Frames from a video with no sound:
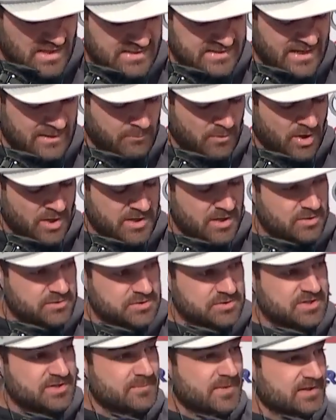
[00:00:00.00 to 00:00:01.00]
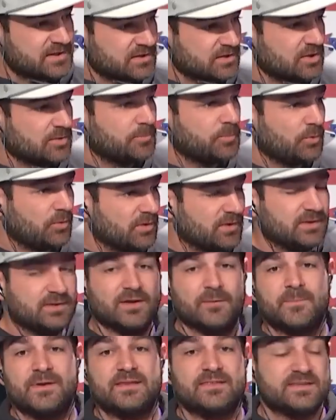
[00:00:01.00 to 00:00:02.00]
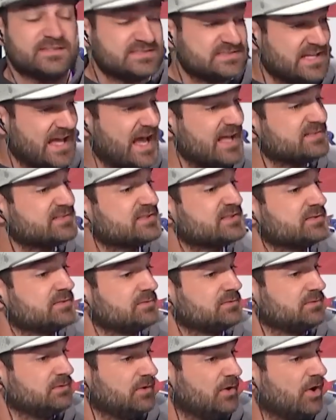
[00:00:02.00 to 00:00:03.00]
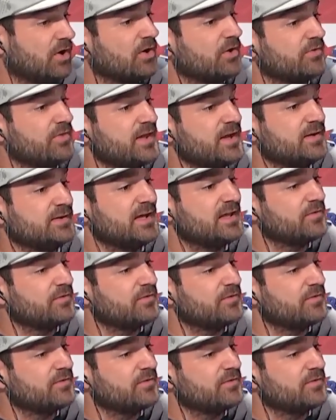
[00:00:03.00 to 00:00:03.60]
Now, Mario, you did make a good point. I mean, the stats are there.